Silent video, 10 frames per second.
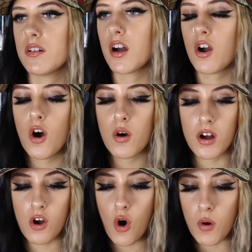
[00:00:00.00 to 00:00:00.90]
I
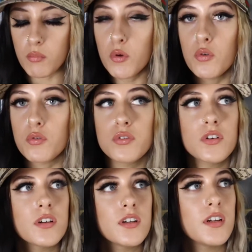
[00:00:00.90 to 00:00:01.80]
can't move.
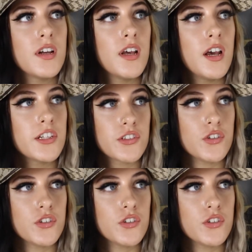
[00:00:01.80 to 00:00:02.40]
Just